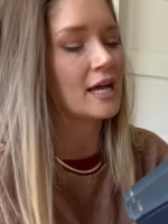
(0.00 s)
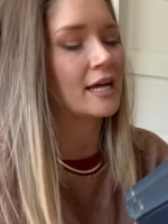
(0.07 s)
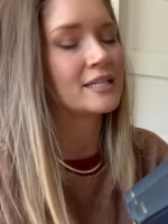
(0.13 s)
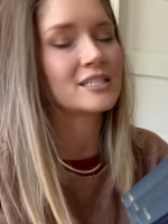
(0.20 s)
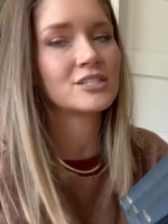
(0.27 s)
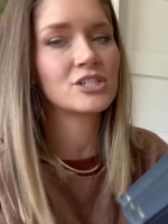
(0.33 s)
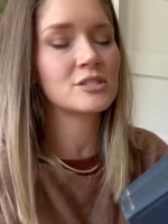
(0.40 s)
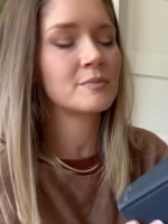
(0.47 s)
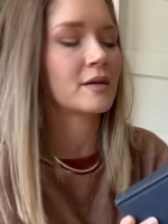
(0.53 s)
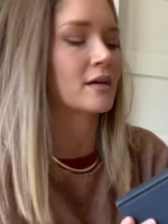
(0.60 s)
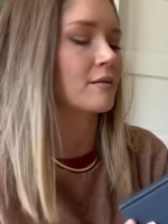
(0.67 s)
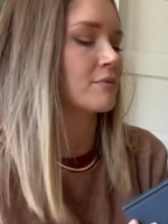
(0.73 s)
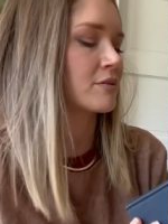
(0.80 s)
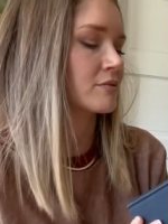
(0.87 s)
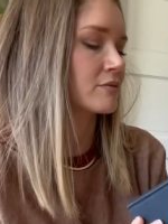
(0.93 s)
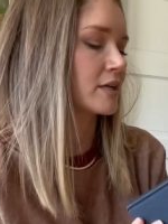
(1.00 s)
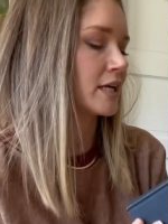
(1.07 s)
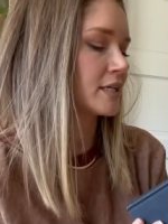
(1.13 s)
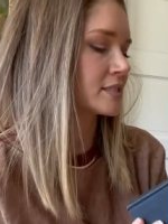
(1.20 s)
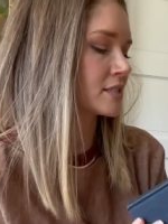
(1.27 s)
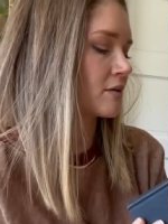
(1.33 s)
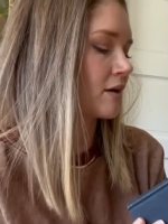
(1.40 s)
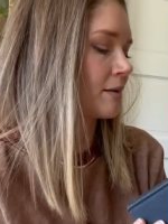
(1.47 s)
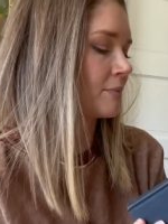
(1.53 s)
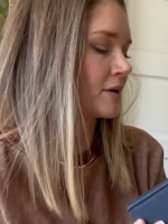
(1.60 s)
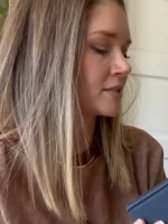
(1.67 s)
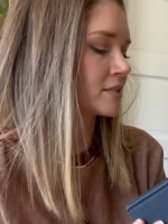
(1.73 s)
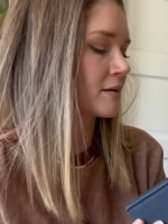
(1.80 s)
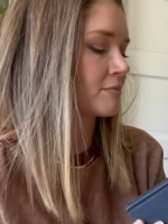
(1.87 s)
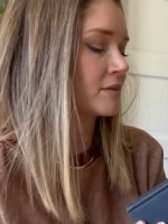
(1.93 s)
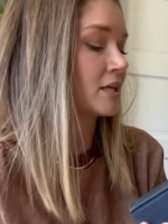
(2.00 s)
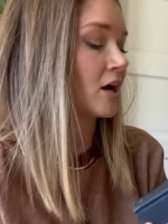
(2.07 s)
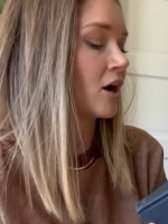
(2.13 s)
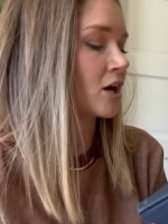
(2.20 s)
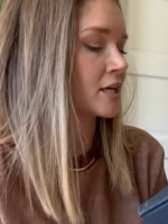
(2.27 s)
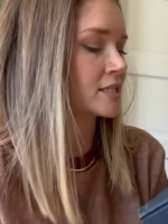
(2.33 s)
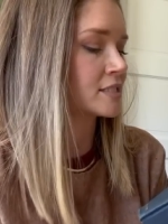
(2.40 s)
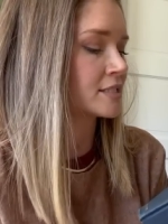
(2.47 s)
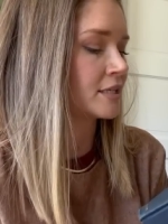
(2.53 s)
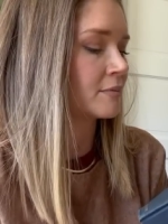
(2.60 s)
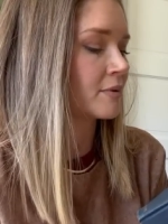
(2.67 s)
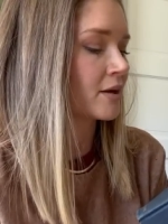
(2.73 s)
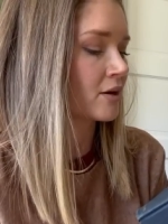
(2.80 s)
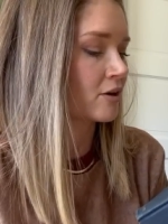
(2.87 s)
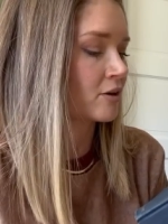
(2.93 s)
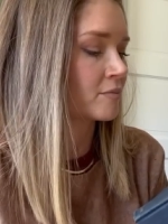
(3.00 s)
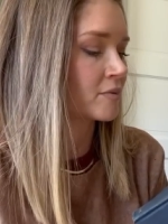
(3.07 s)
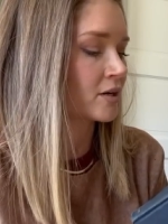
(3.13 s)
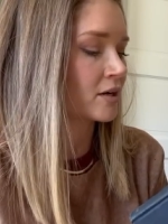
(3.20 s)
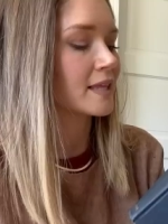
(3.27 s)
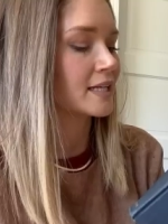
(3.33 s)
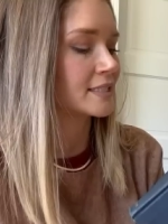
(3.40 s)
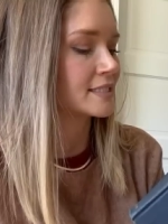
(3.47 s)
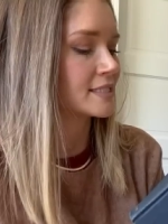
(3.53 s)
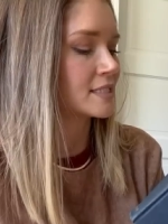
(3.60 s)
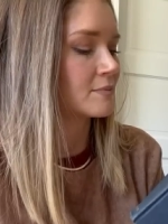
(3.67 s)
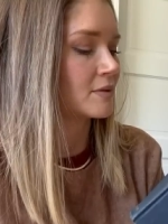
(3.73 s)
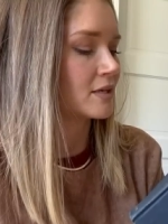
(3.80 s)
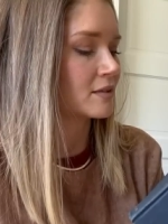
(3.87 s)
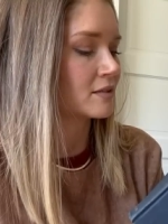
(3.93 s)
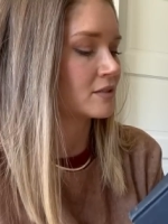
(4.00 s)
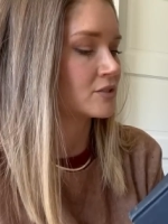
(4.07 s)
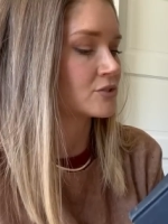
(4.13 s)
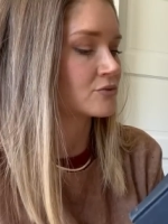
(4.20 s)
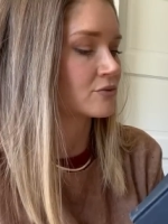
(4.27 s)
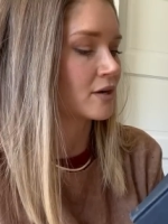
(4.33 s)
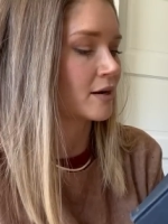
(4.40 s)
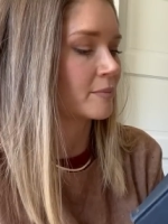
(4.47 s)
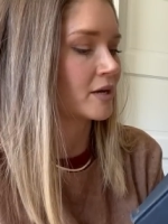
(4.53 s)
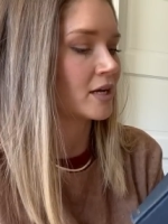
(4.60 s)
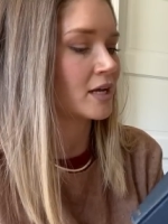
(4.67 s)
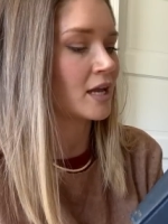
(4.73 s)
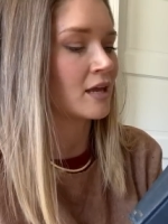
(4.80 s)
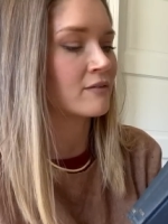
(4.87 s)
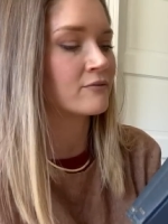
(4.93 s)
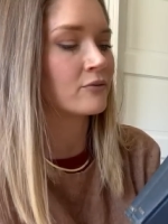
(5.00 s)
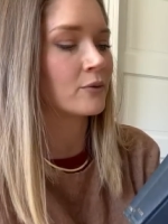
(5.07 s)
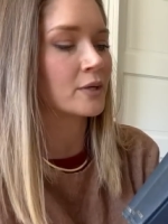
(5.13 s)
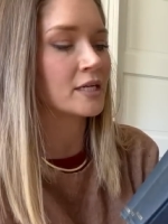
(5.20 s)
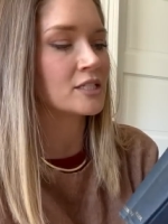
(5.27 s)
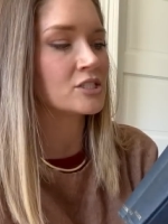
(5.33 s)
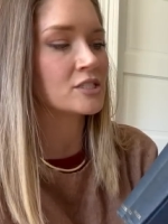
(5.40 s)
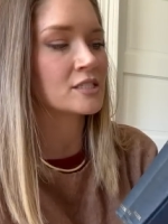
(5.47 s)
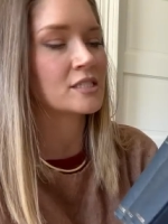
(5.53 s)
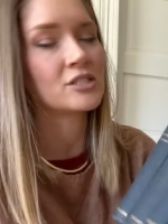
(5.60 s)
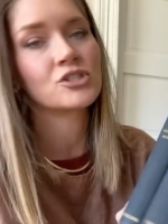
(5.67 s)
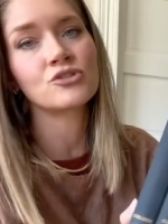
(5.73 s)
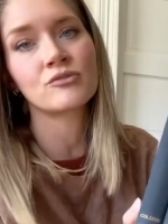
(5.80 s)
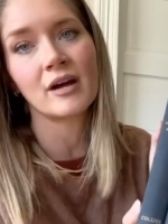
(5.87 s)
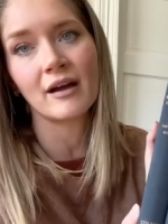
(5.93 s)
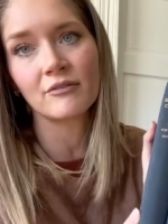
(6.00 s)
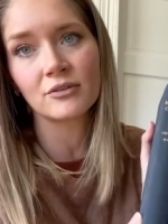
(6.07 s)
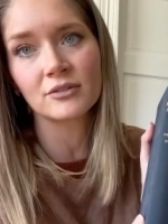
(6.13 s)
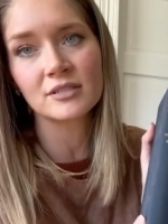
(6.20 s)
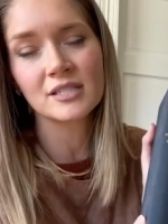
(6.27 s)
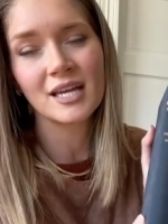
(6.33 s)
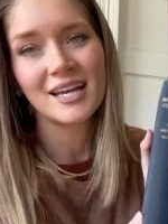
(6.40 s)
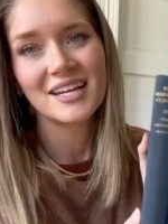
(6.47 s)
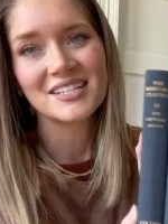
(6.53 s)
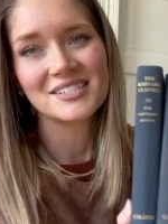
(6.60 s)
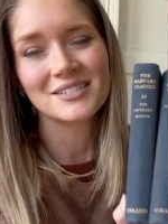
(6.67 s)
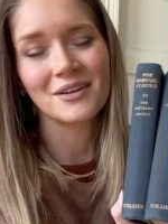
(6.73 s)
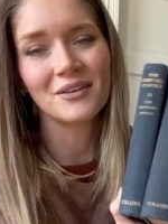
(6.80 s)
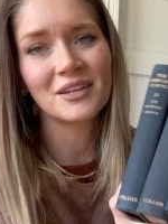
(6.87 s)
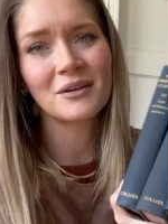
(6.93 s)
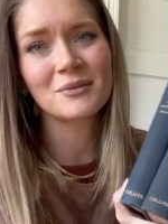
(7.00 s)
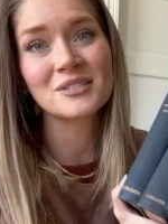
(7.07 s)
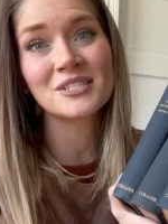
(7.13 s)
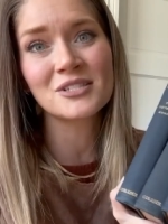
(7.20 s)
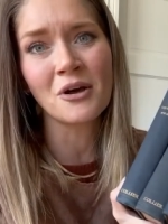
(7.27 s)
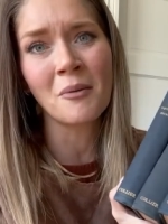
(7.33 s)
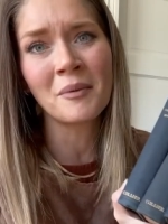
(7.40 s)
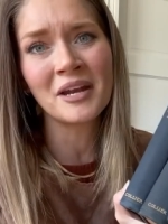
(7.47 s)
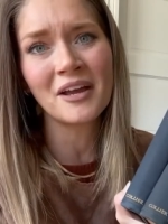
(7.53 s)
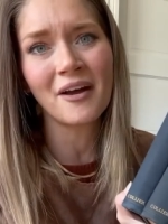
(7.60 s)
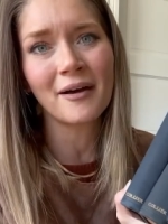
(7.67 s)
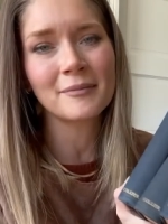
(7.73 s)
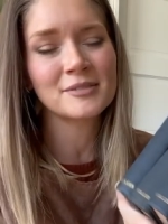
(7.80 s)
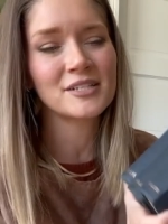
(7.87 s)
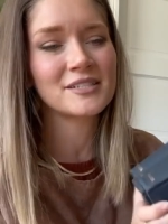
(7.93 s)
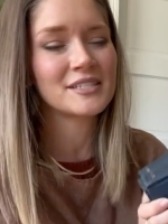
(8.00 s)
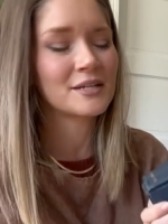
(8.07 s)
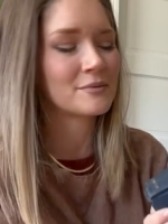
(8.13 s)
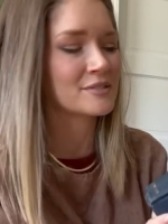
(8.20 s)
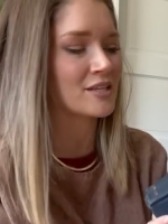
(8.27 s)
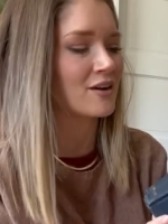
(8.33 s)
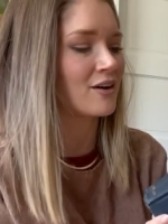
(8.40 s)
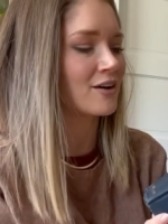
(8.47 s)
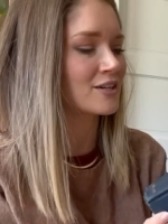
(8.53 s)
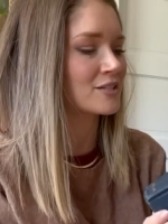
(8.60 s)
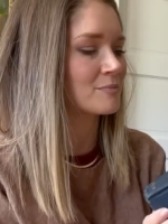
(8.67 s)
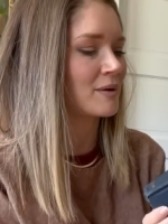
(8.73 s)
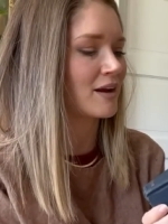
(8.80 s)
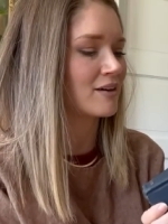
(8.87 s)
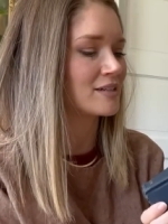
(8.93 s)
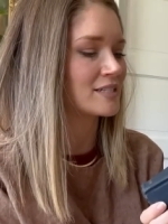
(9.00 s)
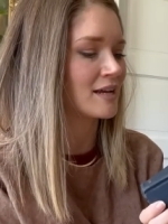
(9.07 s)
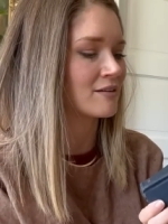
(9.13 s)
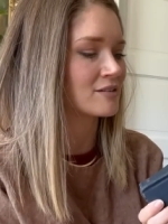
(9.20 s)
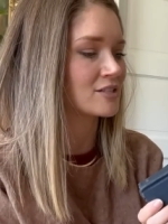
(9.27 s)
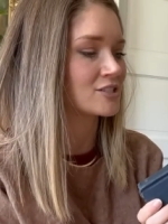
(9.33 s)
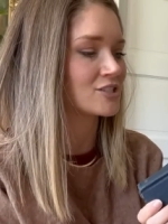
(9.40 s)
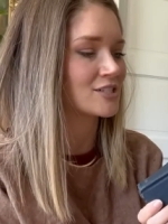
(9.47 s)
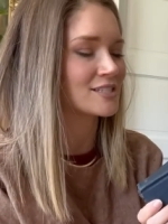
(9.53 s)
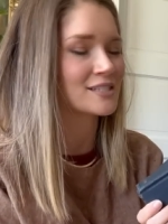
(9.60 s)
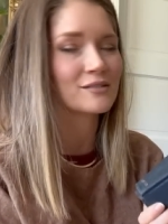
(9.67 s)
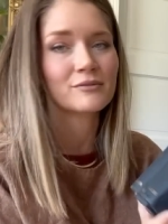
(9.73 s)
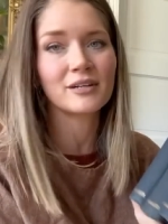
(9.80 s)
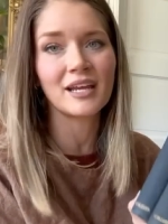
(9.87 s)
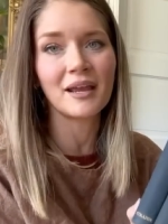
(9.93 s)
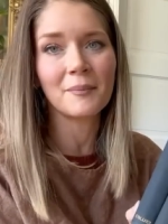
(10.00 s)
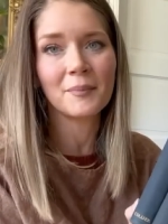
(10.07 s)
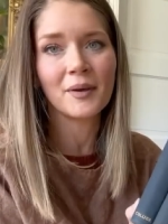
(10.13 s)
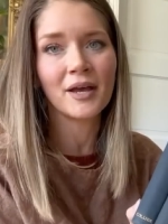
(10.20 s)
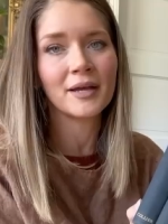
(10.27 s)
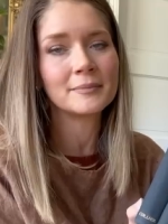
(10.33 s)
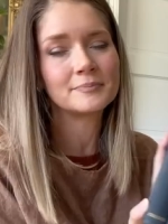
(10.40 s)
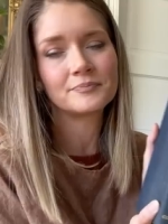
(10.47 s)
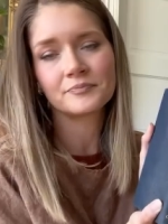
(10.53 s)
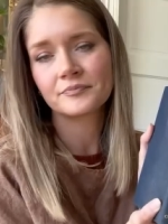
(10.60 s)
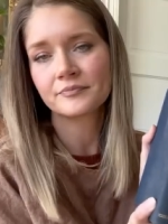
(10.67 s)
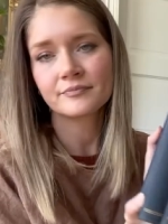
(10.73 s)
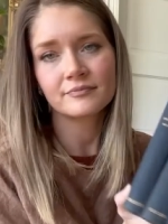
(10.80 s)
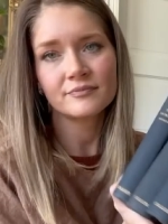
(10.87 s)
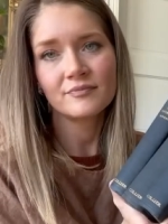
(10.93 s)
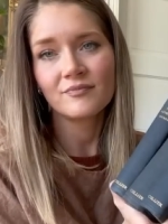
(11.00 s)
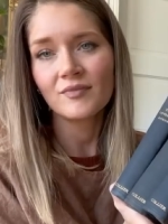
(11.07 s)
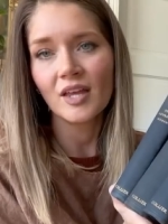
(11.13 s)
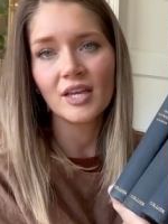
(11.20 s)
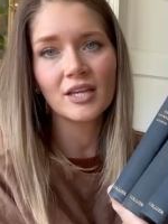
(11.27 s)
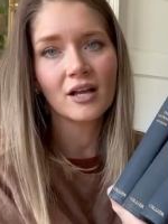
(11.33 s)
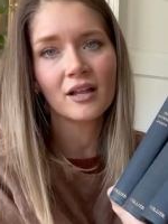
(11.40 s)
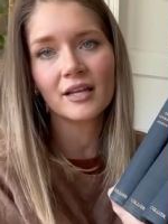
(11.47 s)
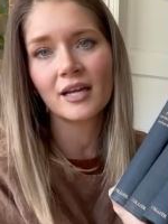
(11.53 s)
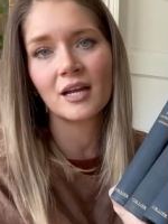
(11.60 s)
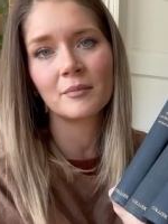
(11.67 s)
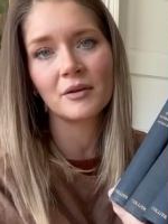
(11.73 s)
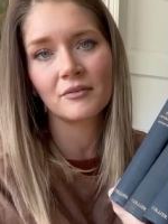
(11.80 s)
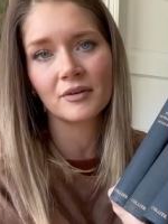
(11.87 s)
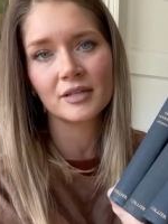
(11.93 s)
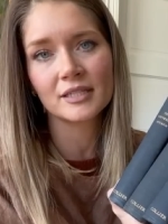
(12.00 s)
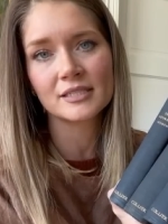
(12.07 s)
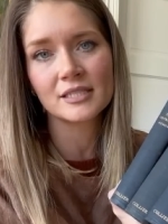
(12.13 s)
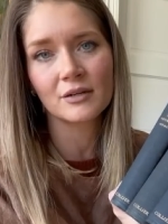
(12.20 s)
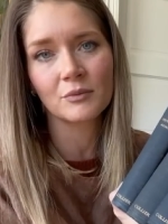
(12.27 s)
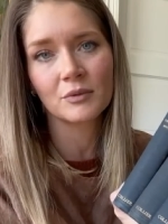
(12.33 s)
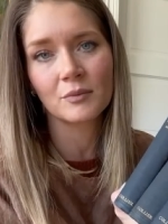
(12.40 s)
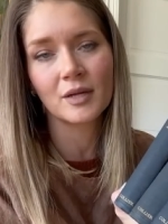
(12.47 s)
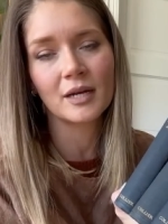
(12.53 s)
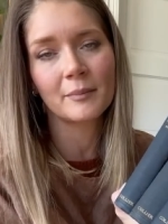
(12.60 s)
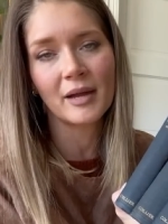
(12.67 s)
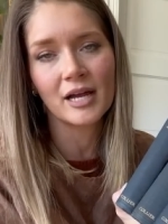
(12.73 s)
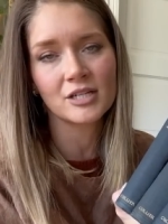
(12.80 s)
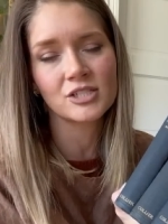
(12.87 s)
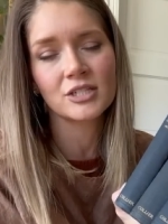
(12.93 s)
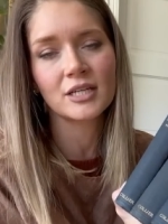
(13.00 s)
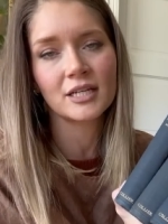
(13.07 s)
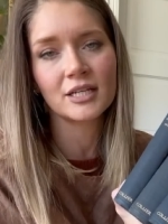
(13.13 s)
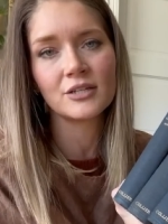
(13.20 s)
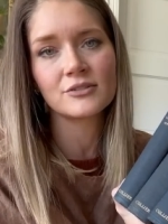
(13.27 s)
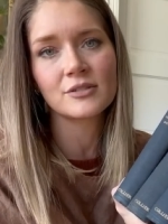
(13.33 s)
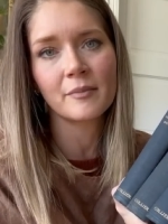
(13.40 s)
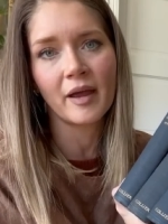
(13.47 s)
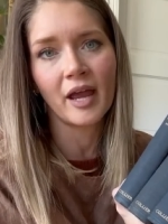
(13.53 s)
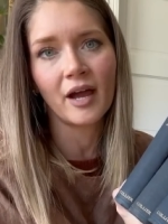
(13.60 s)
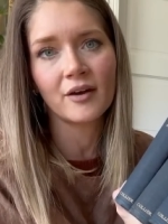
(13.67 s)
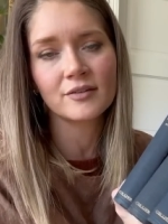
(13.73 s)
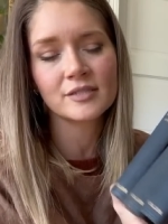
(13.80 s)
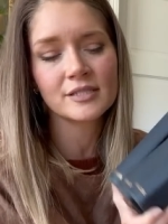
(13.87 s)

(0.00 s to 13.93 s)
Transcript: I did just pick up three. So I picked up The Odyssey by Homer, Elizabethan Drama, and Voyages and Travels. So there were so many options and it was hard to pare it down to just three, but y'all, I gotta be realistic with what I'm actually gonna use in my house.